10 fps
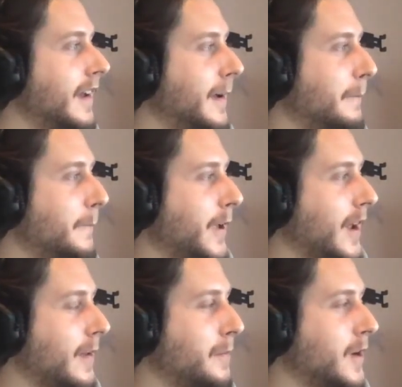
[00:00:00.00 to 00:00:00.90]
We
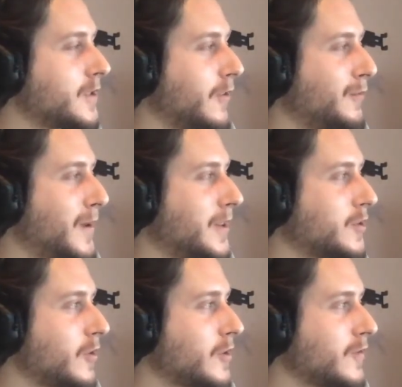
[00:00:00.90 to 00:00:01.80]
got a bunch of
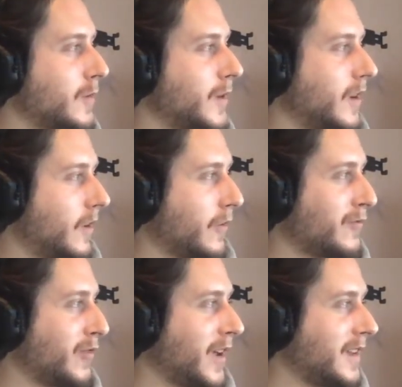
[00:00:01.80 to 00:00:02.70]
pictures from our
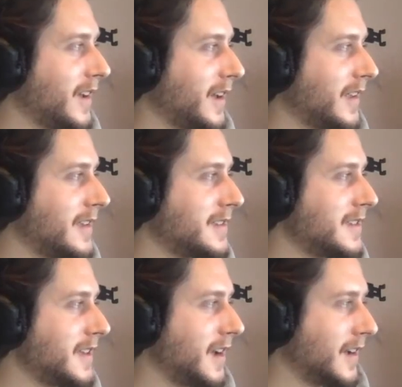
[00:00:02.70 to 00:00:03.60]
friend
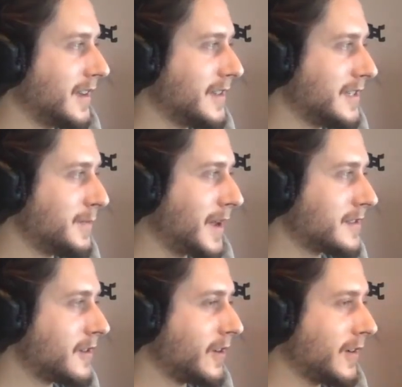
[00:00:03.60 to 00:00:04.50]
Casey
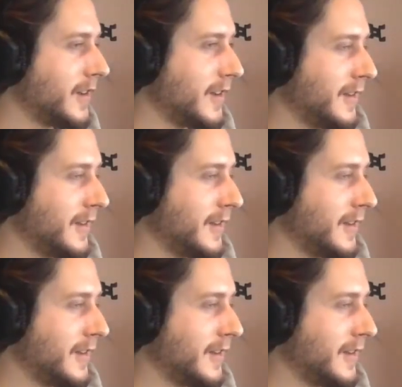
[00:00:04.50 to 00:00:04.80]
Spencer.